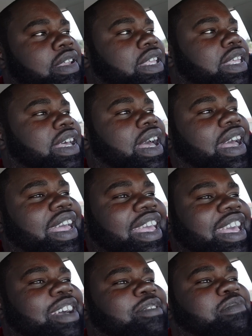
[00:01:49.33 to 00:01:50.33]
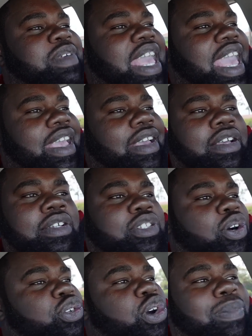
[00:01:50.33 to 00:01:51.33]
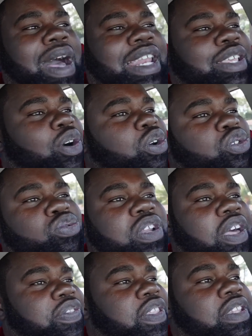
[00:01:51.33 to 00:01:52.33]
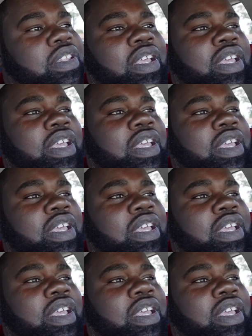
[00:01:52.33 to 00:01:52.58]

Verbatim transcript: You hear me? Don't nobody owe you nothing.